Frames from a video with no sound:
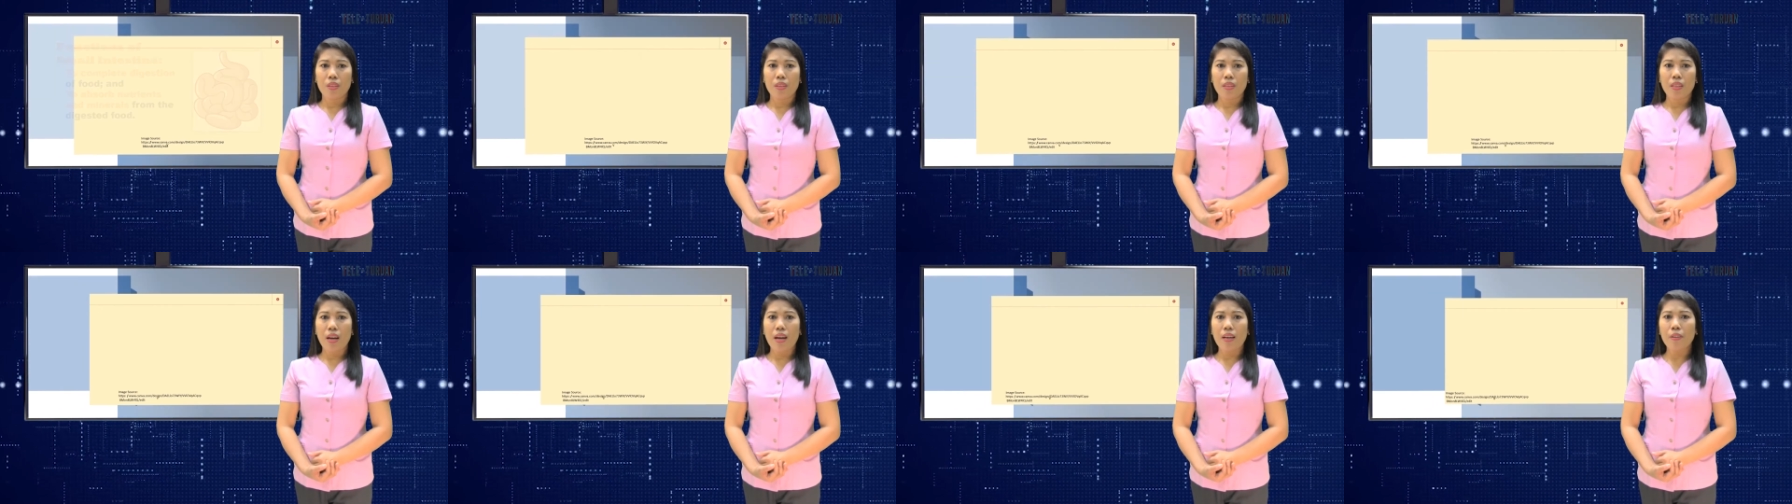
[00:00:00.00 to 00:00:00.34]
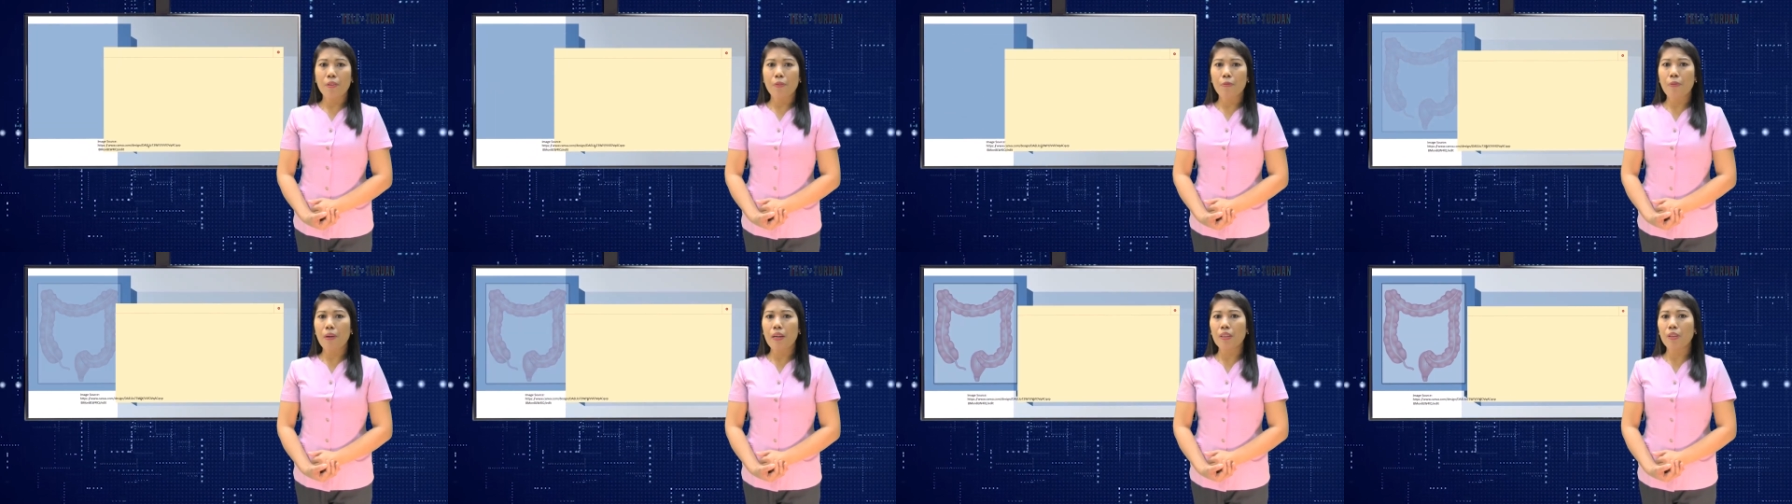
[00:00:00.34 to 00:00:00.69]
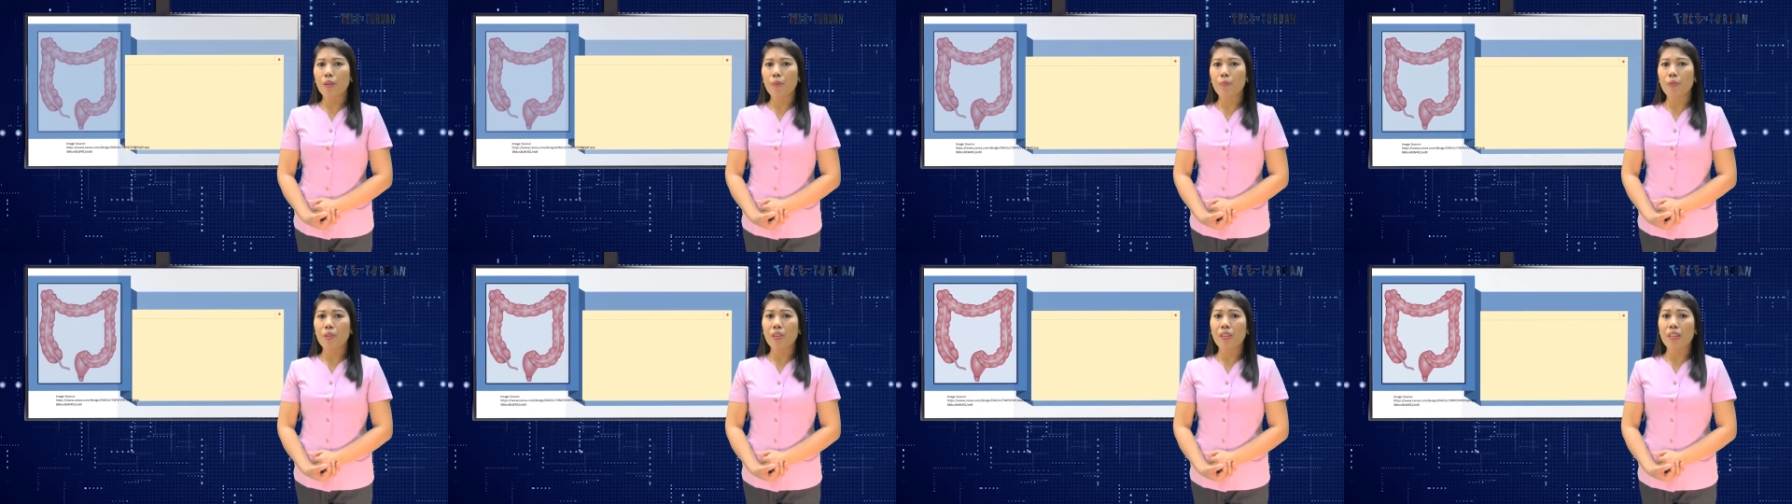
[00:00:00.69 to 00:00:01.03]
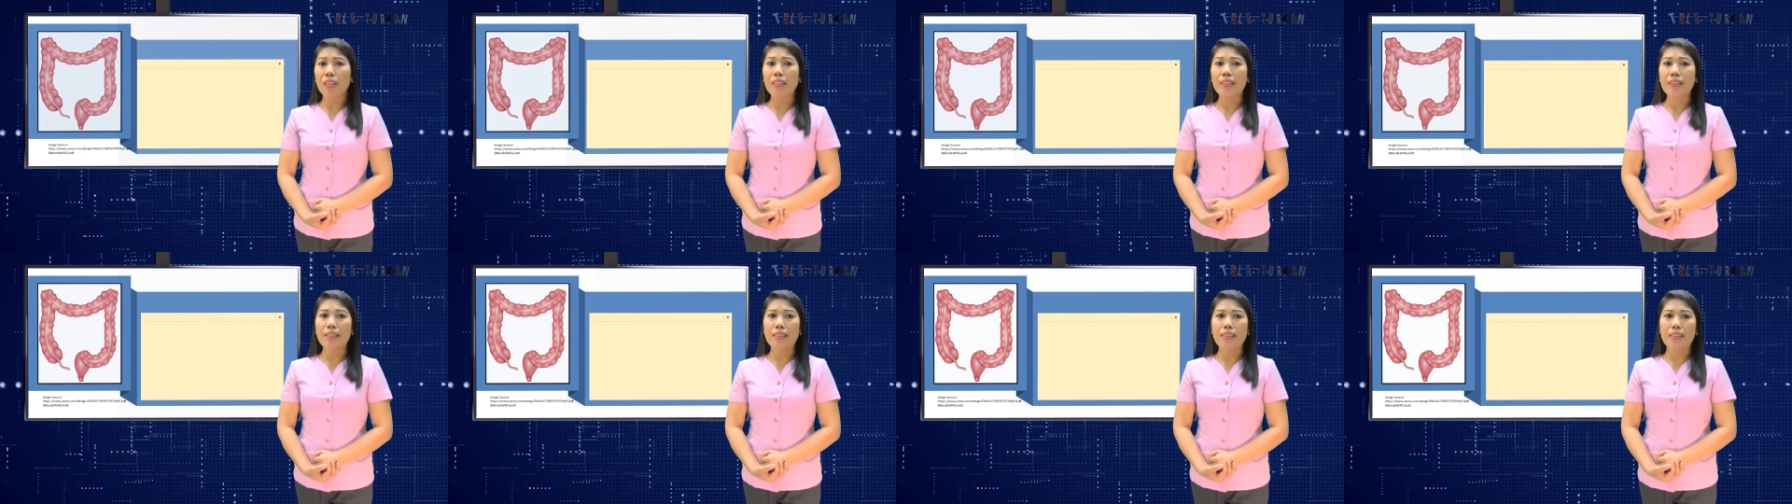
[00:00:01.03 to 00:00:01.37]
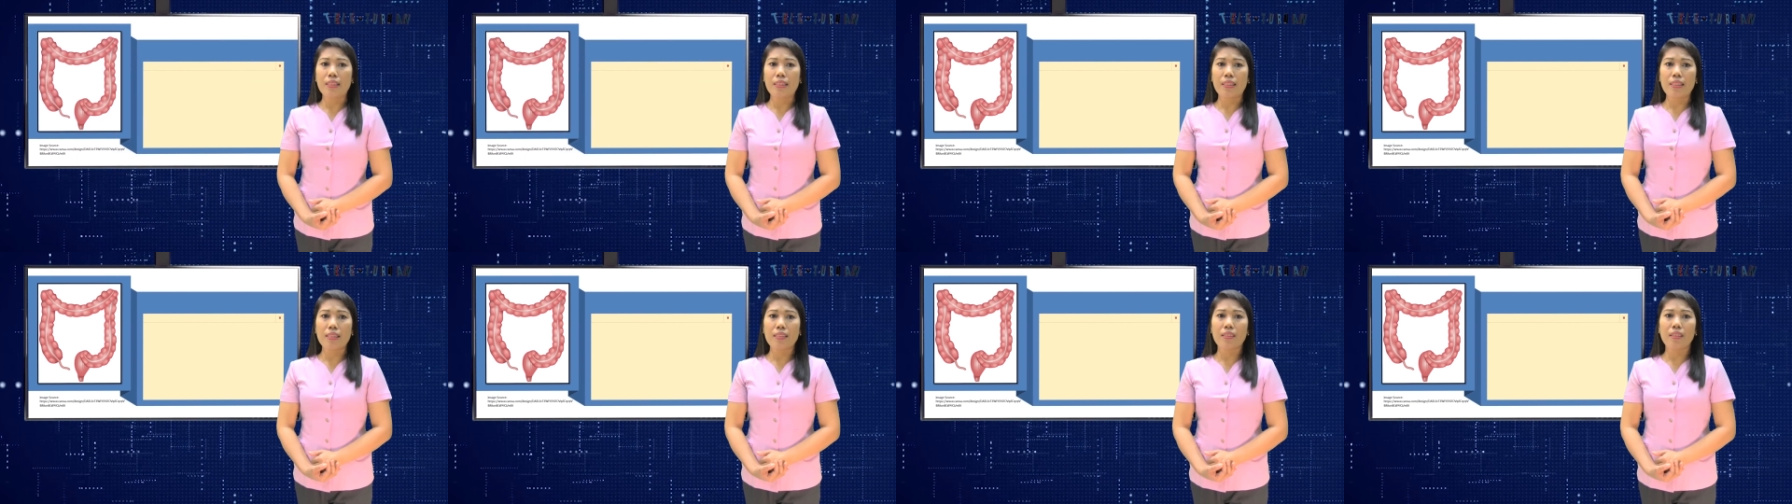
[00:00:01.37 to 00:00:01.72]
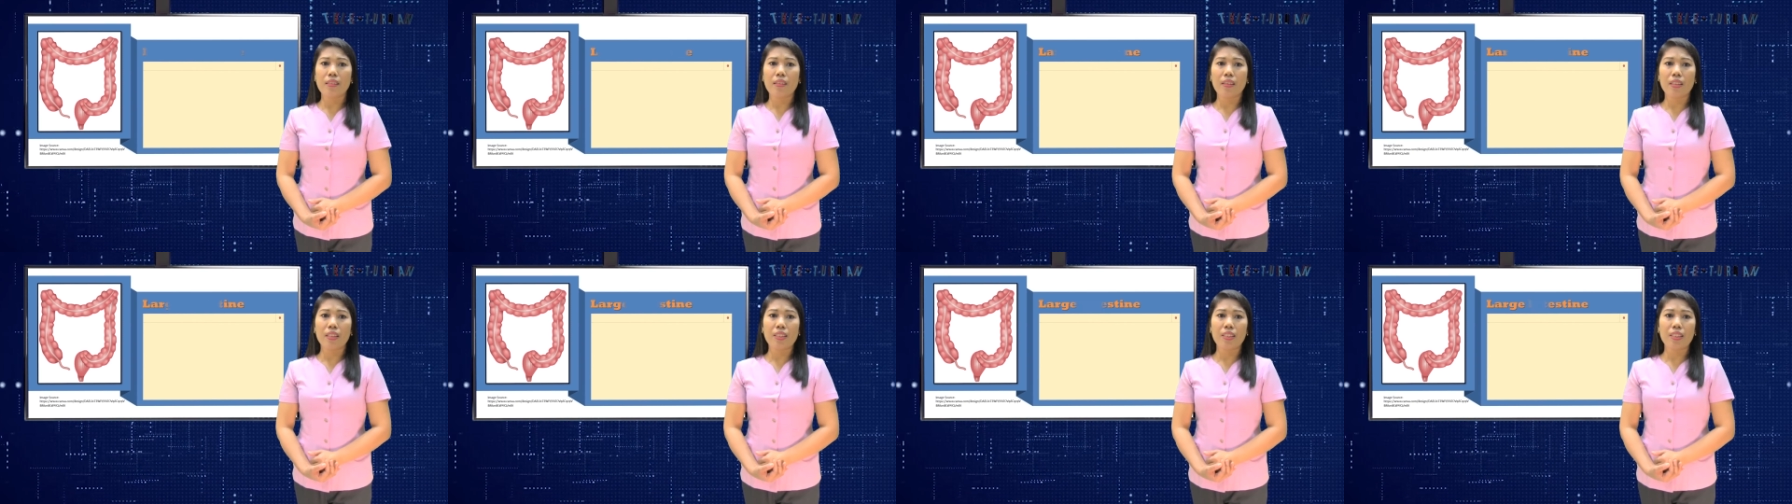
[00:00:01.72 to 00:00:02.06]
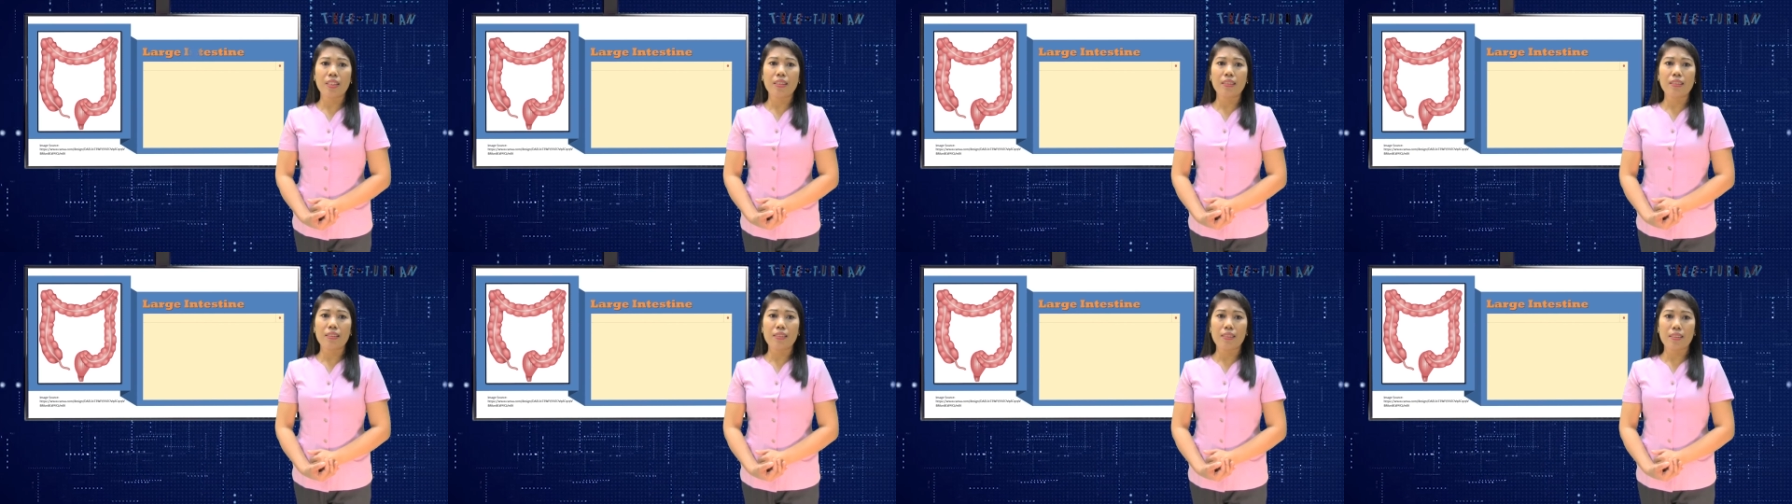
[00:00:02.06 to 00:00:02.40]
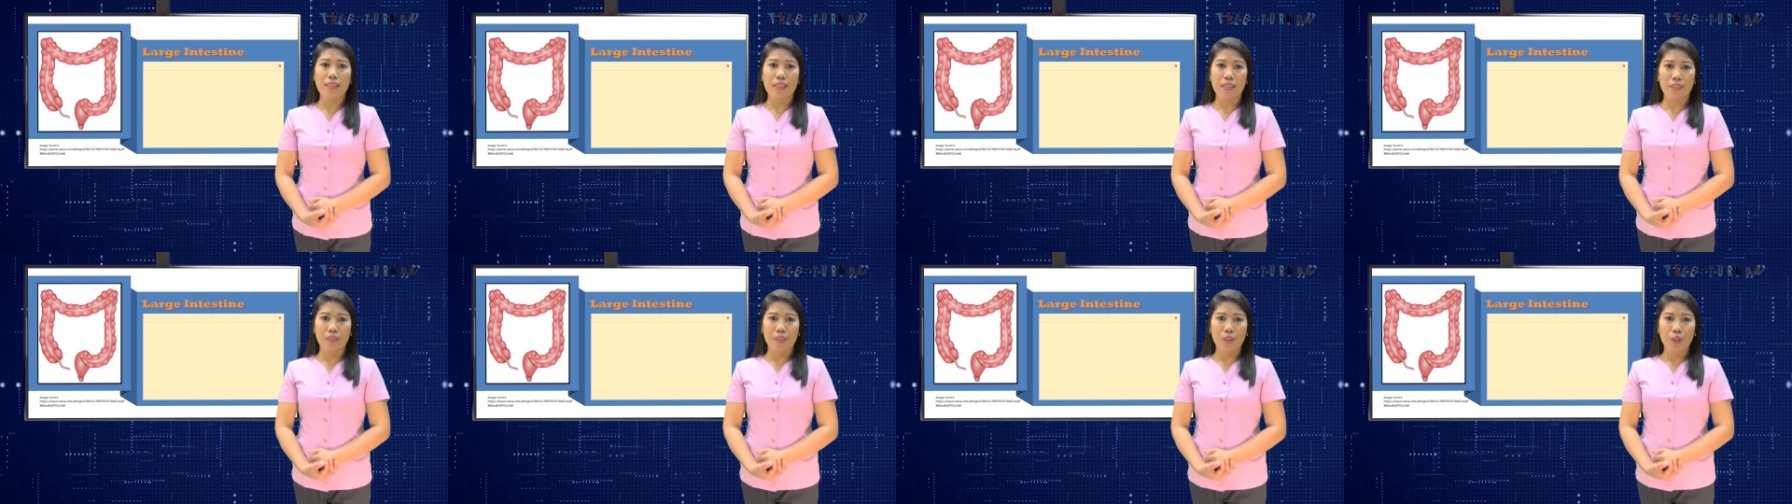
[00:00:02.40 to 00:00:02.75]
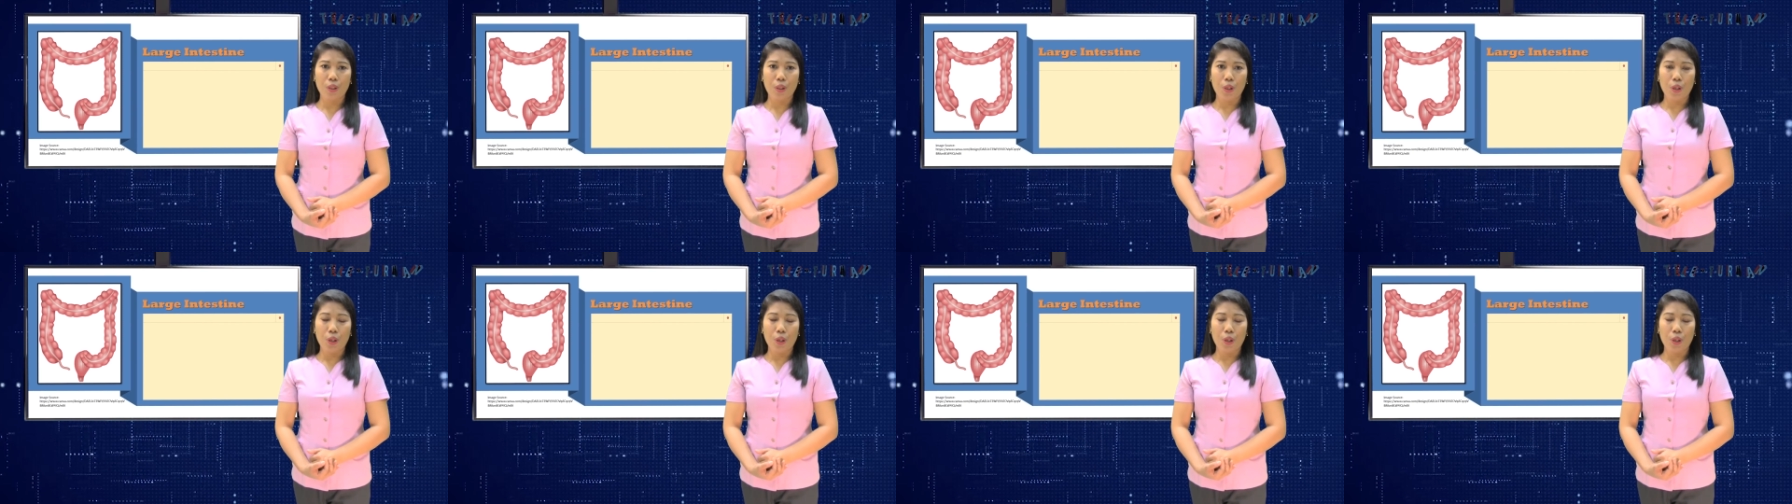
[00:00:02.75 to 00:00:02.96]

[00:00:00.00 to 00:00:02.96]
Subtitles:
The other part of your intestine is the large intestine.